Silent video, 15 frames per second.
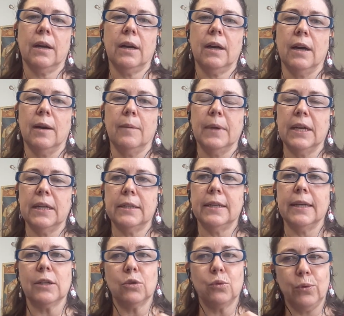um,
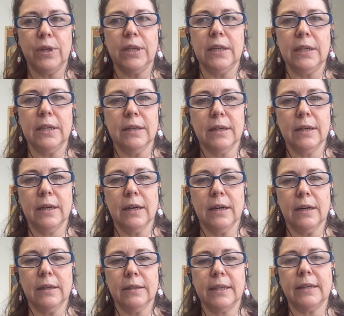that, we,
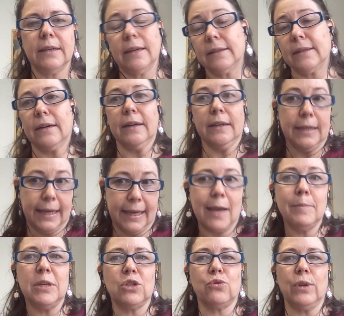uh, that, that are in the
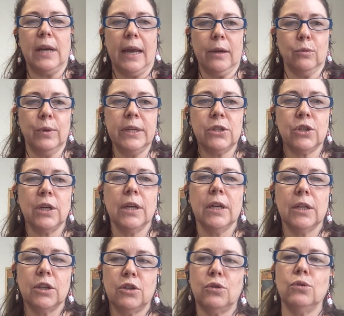chemistry language
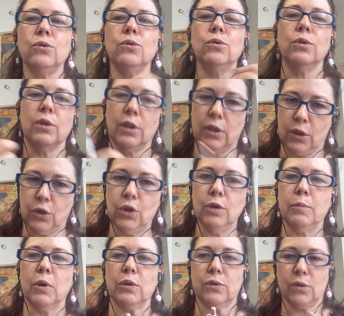to
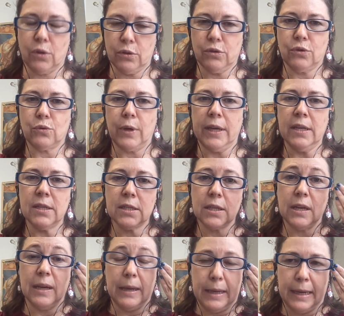QUBO's constraints.
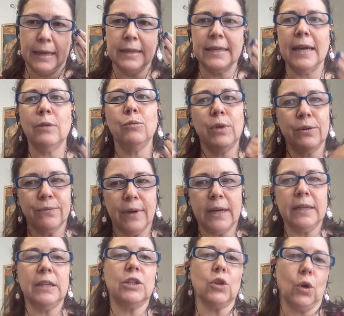And then we
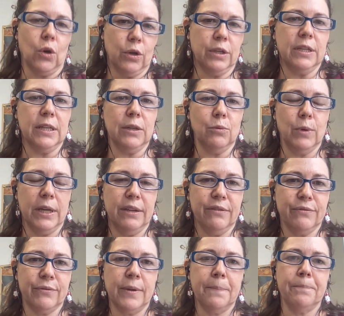run it on
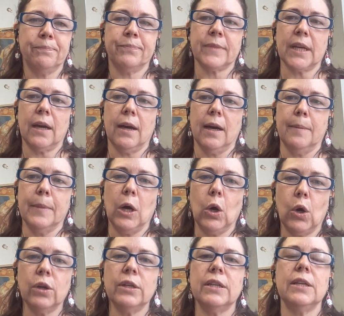D-Wave. Um,
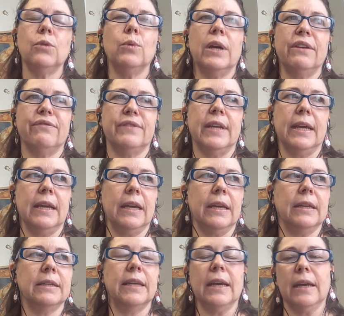on D-Wave,
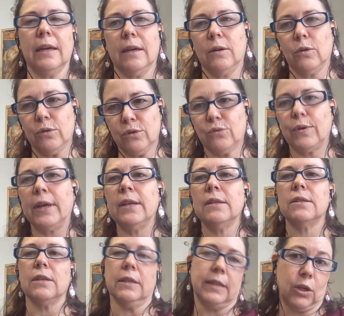the, the
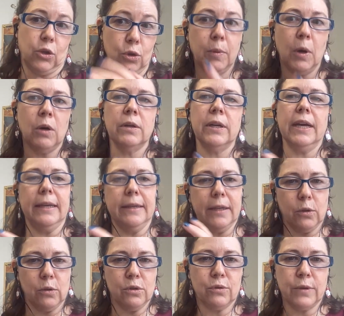constraints, the QUBO and the
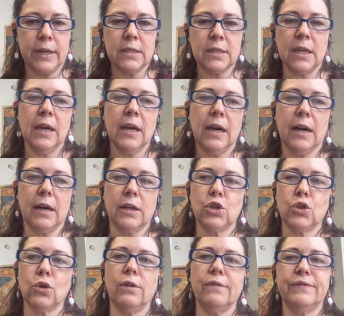constraints are
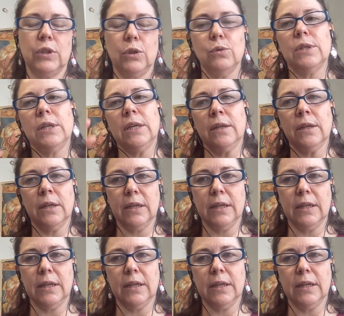solved using